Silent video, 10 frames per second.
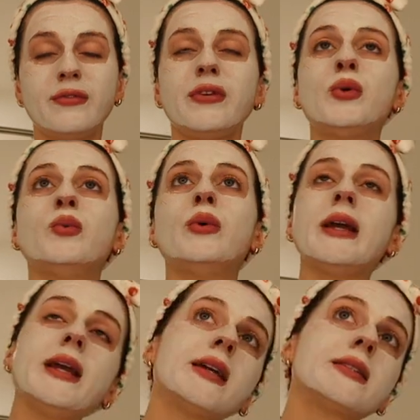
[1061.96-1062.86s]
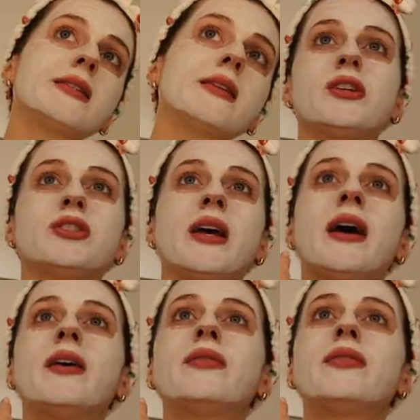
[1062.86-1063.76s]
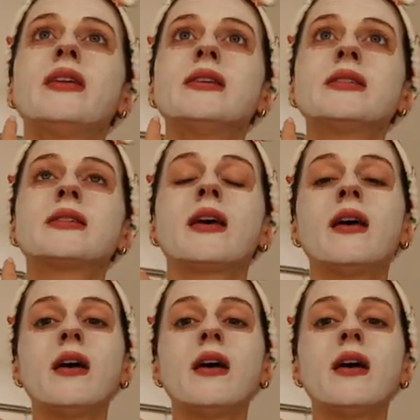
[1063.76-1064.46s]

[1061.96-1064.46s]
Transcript: few weeks, I just have this